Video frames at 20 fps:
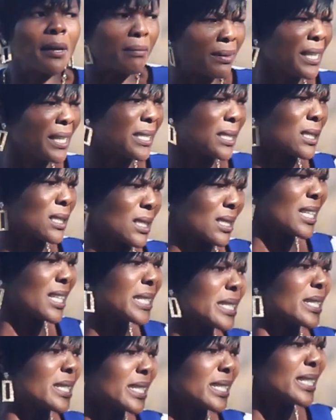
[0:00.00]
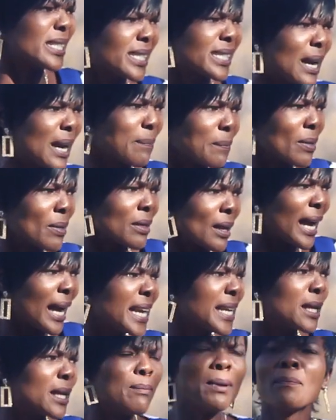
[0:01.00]
This sister,
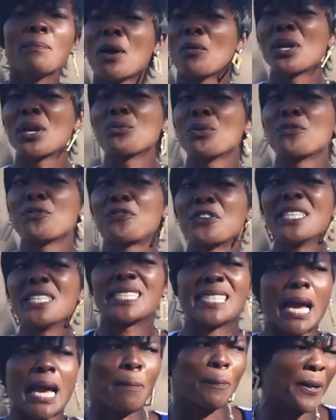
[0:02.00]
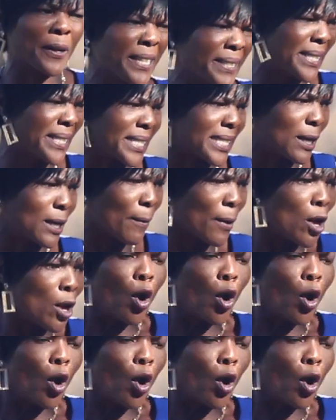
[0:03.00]
I remember when we finished the apprenticeship,